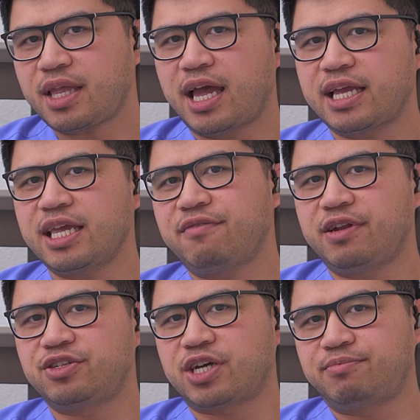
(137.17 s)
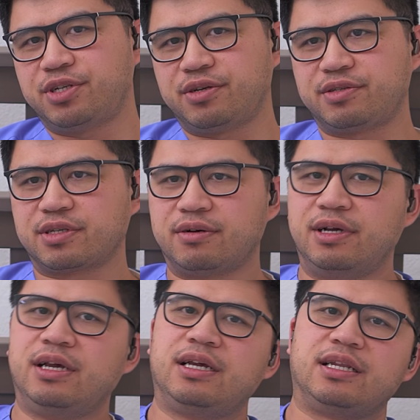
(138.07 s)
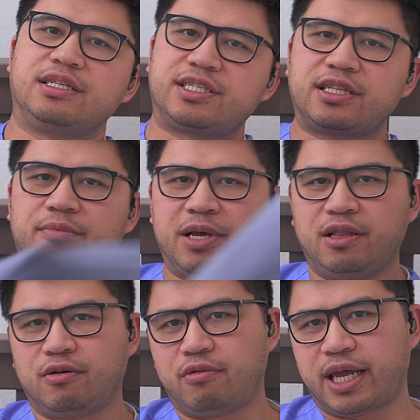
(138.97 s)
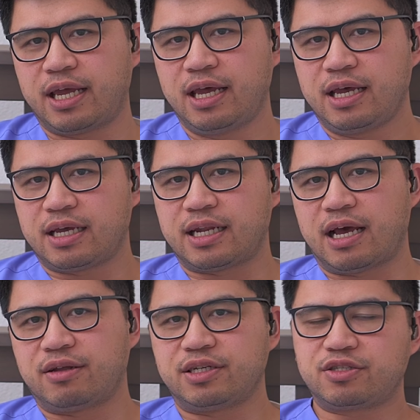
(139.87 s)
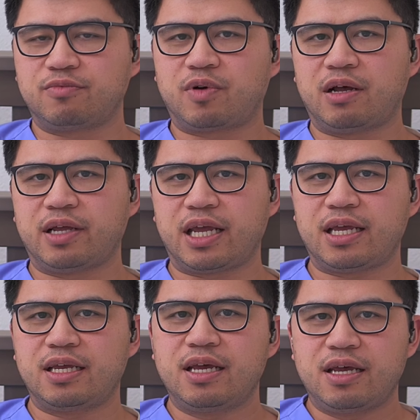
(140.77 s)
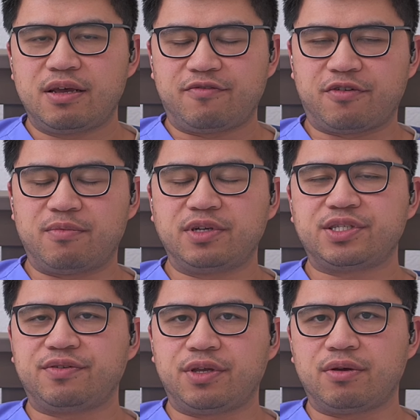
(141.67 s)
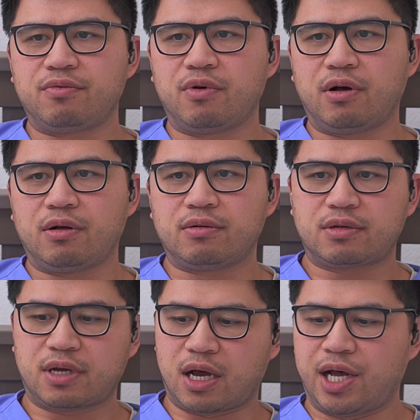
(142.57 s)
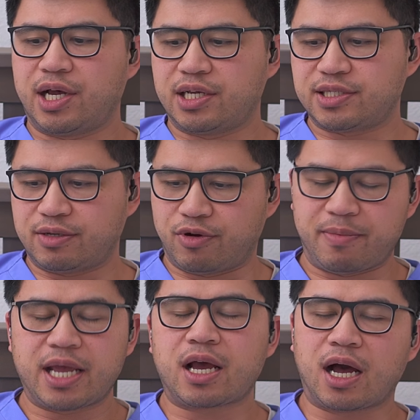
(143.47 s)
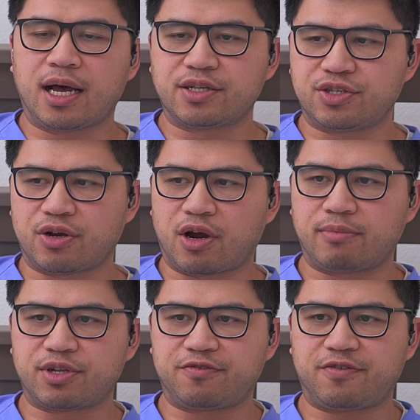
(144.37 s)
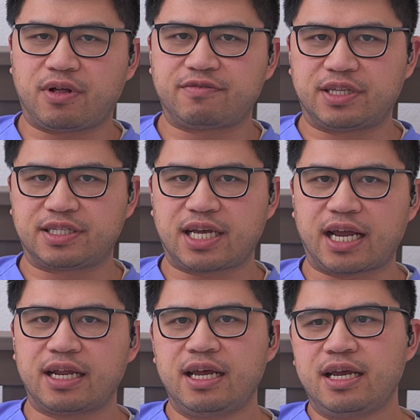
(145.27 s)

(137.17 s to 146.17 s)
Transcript: I can give it a job to do. So let's take the pillow away. Now this will probably, for most of you, will cause or may cause your arm to fall off to the side.